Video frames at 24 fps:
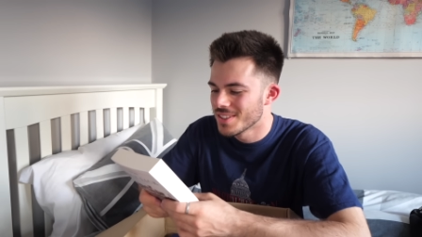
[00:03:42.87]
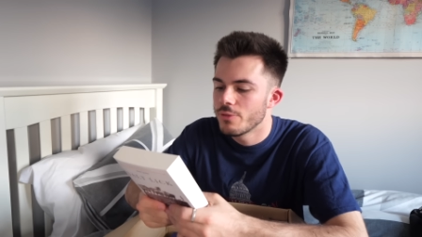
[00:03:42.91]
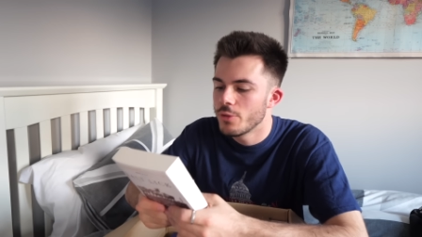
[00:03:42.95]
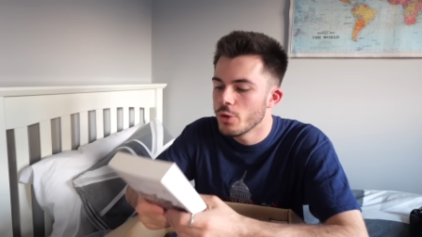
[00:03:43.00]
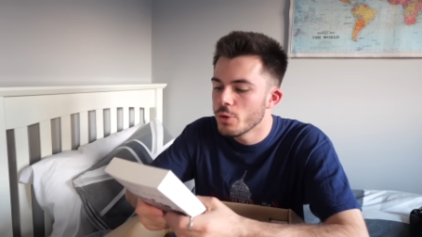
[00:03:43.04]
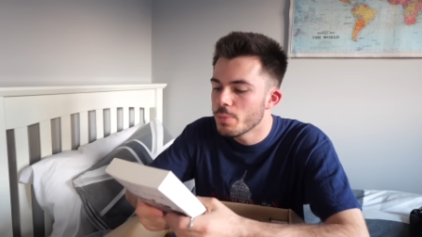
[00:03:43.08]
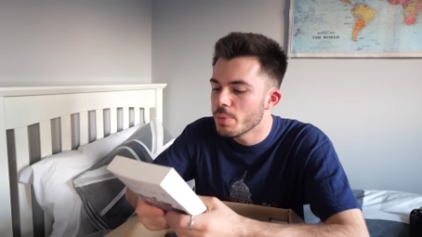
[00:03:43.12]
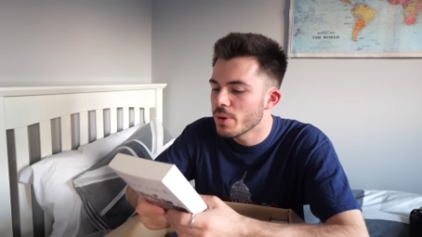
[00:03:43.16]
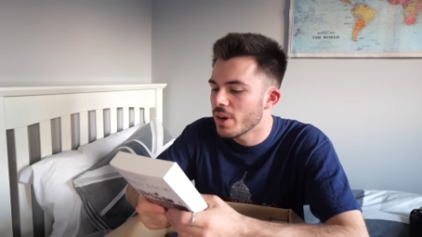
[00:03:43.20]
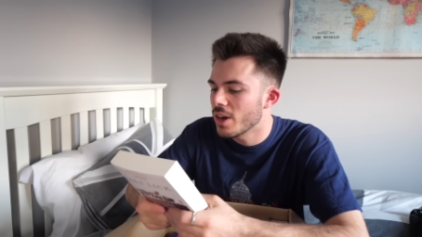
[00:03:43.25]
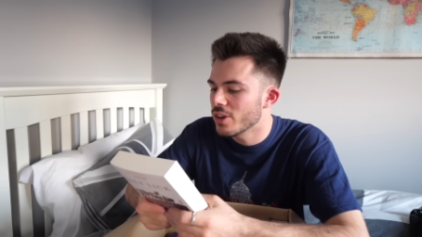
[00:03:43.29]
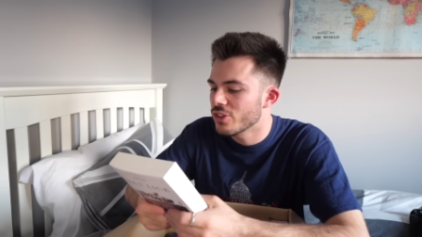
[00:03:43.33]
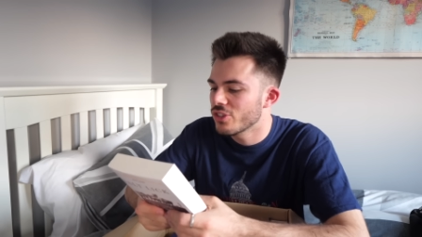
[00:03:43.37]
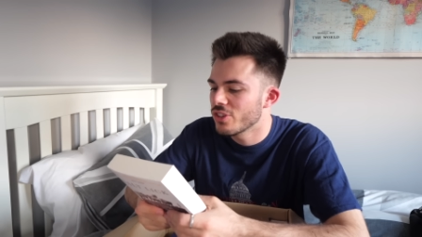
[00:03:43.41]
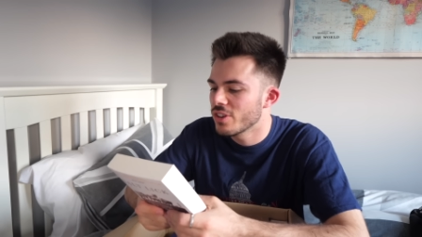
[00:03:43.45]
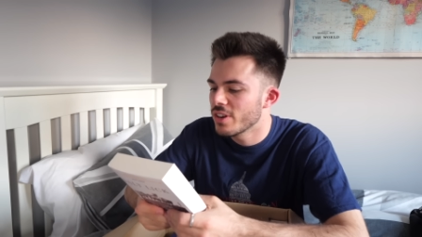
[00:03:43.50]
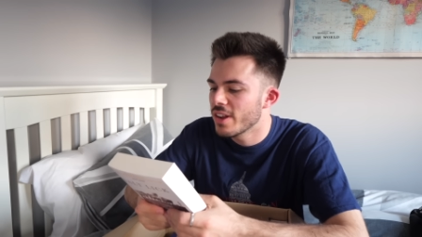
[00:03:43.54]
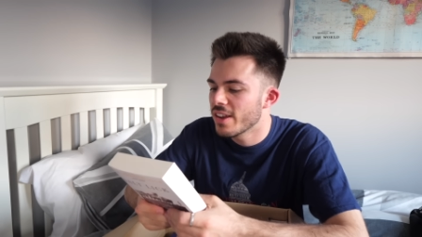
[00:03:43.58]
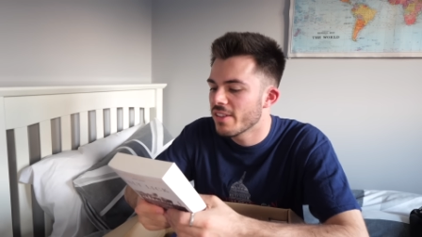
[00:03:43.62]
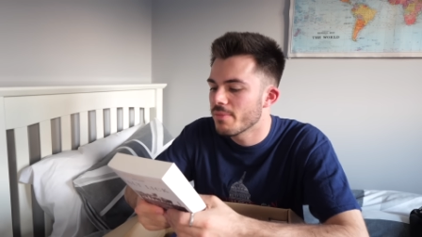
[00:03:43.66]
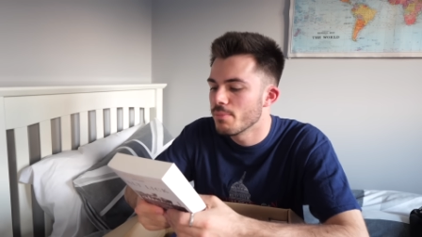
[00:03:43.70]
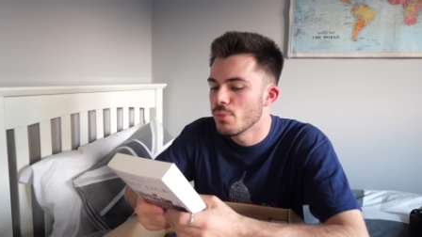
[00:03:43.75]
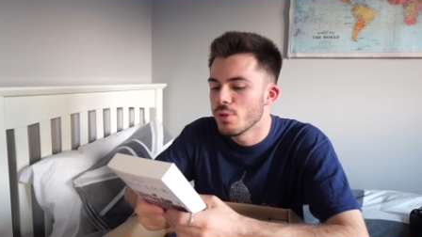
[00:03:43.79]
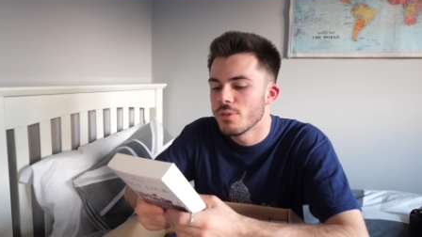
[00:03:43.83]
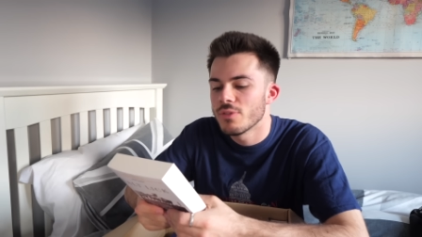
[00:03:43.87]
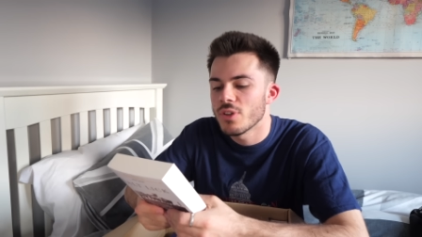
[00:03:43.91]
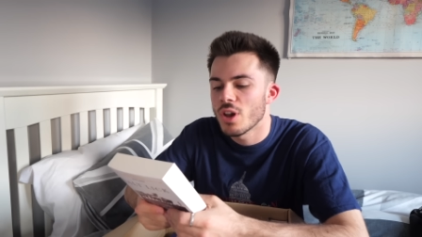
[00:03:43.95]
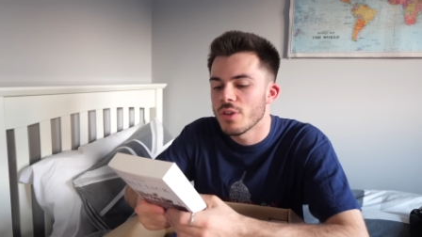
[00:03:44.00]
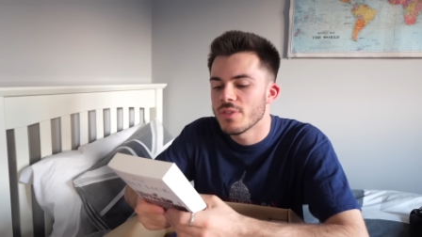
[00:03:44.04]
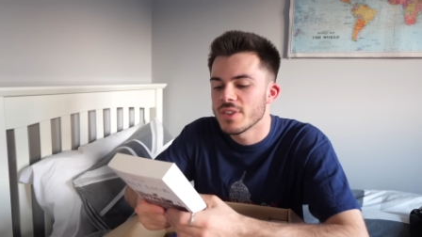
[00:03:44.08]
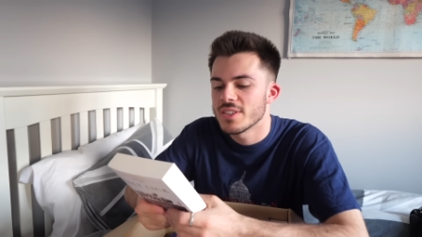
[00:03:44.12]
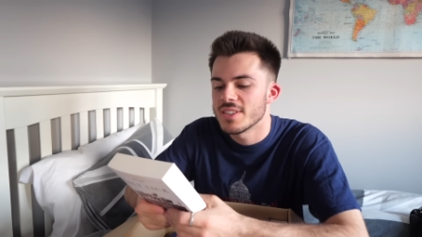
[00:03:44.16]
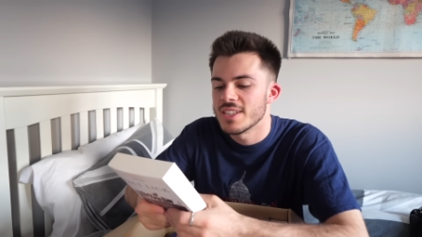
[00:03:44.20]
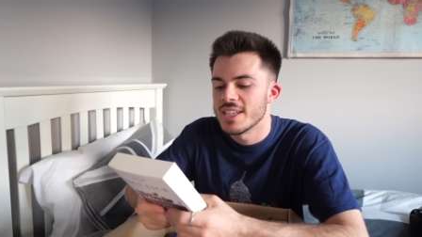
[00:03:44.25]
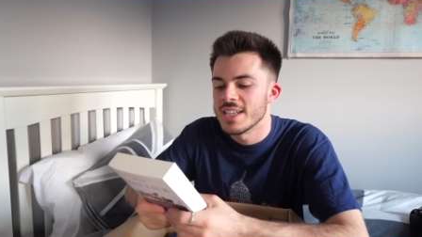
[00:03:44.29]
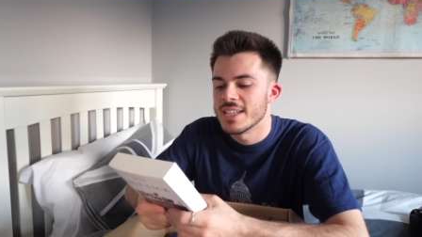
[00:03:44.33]
Food production has moved
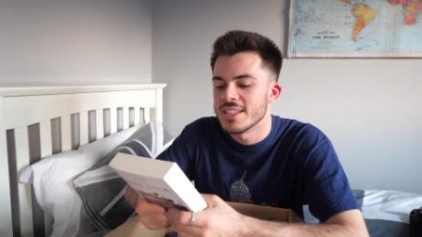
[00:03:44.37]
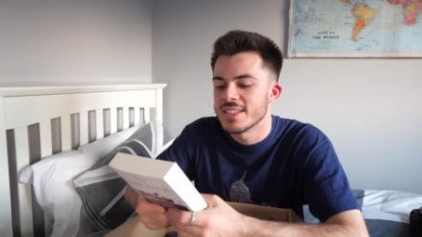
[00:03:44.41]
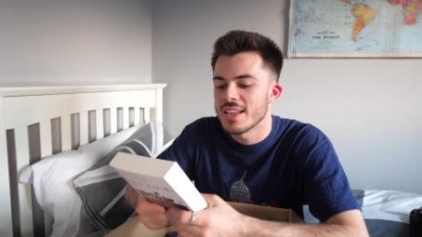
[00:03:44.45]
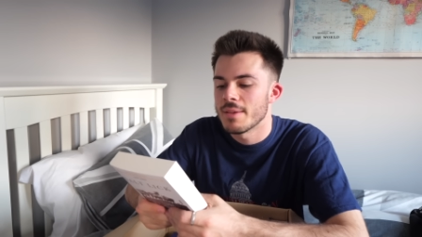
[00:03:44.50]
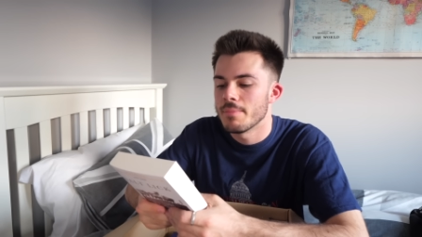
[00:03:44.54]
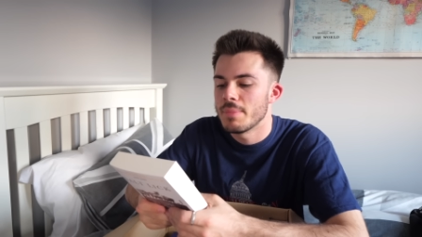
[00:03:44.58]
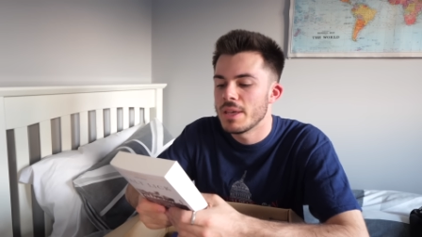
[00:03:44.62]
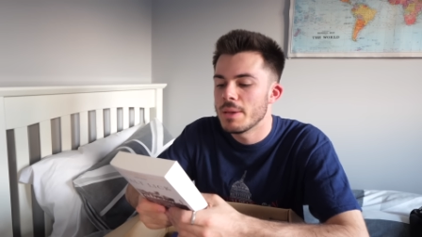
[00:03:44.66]
overseas and